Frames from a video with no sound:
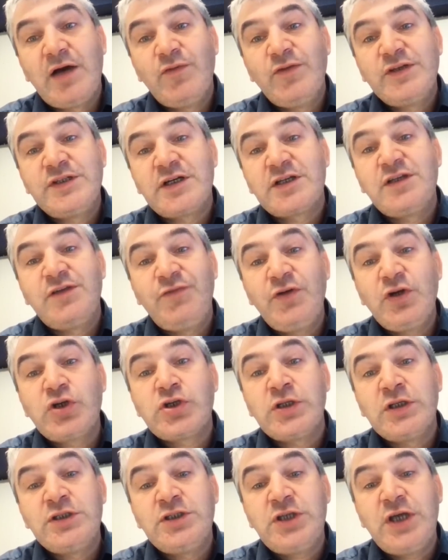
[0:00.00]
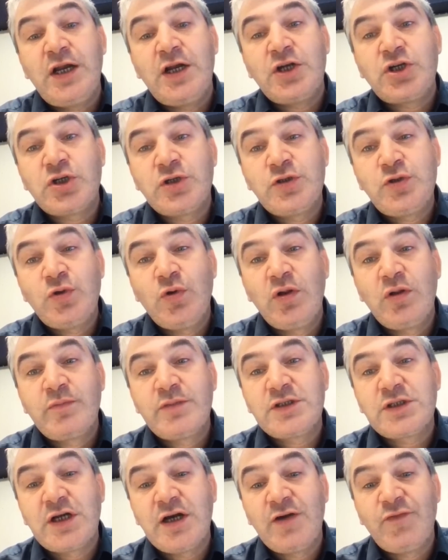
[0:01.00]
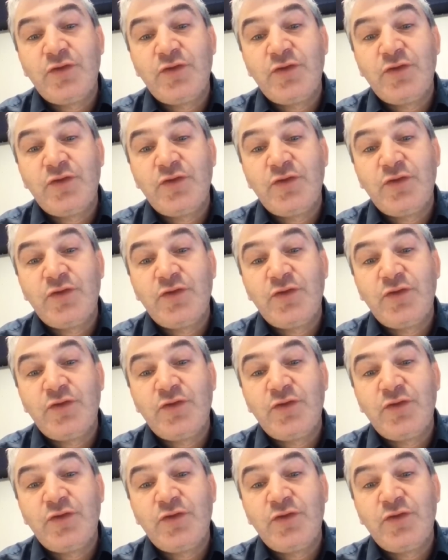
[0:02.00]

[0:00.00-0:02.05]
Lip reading: While with artificial intelligence, you almost